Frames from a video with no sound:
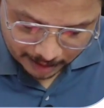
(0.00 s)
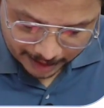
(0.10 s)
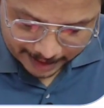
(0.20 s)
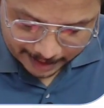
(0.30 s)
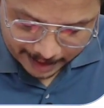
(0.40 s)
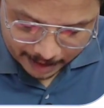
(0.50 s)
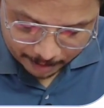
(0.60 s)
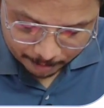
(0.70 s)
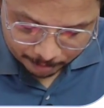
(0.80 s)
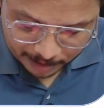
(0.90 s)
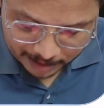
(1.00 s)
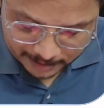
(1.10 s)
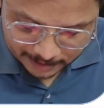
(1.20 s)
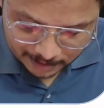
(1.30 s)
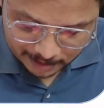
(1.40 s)
N D
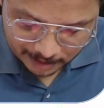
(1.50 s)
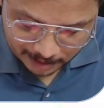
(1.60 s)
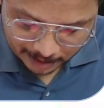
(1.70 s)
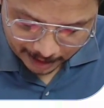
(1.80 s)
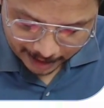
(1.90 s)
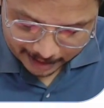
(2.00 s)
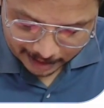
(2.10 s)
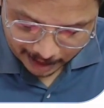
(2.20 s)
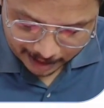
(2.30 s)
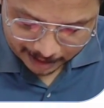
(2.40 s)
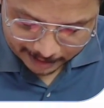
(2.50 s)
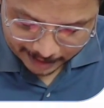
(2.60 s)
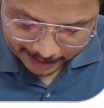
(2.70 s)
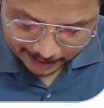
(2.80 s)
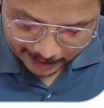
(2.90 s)
plus N R
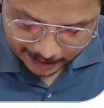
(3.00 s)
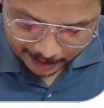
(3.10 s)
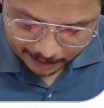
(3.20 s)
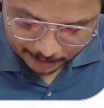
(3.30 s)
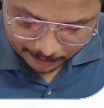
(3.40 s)
T T,